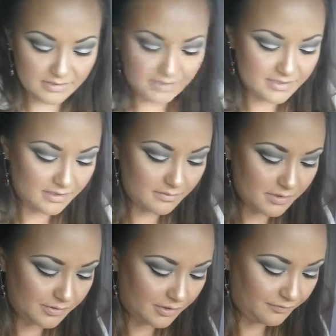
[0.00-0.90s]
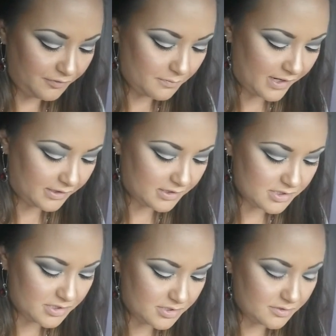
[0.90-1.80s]
Linda, I mailed off your
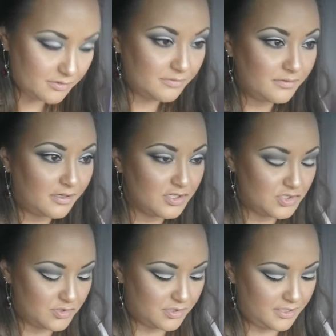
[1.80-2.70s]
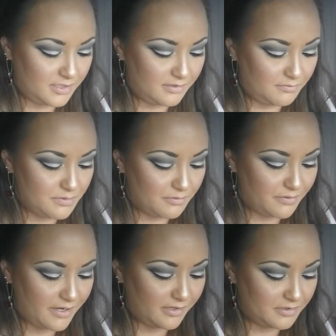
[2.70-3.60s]
package to Australia. We were
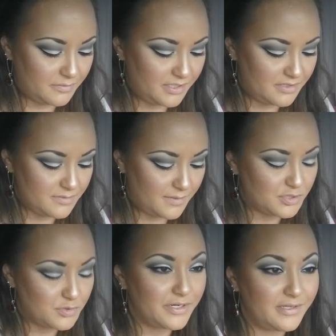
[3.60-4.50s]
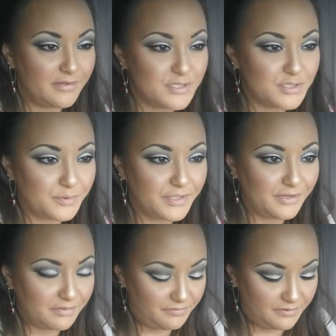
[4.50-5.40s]
right on the money. It was about
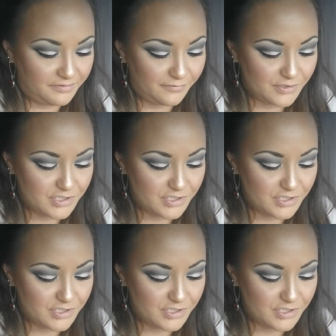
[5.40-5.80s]
$23.50 for